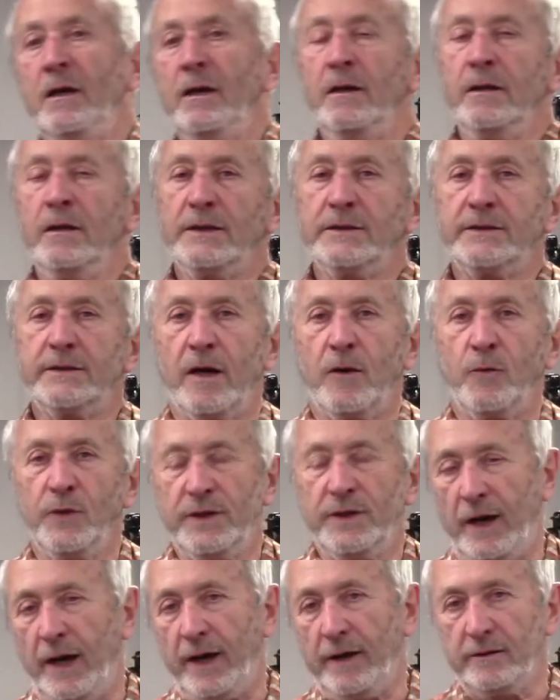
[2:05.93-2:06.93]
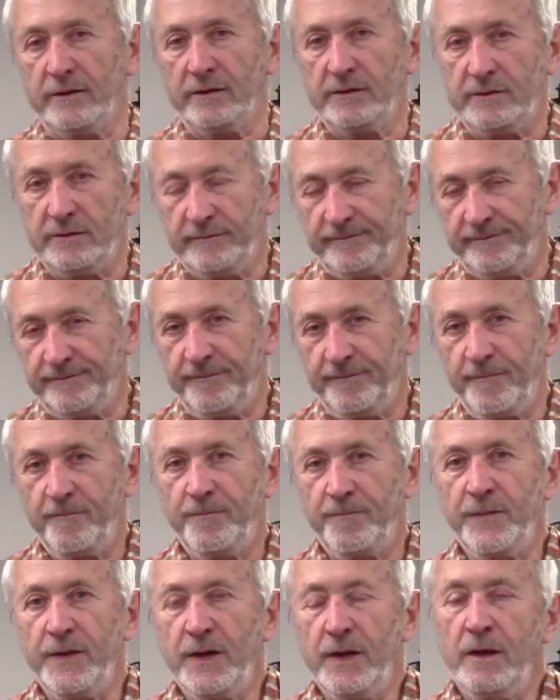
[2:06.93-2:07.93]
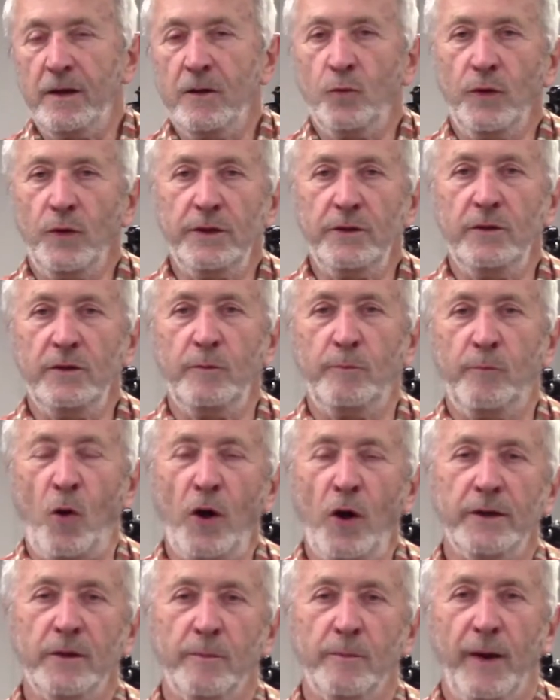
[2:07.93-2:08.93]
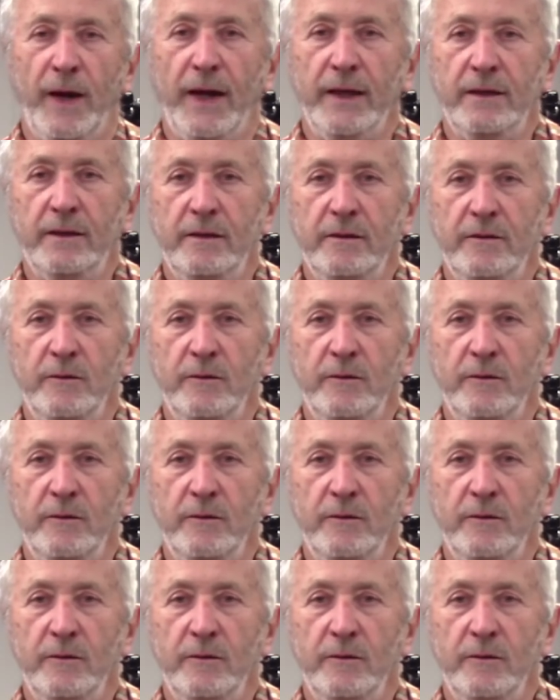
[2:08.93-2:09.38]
Let's start with tires. When you bought your bike,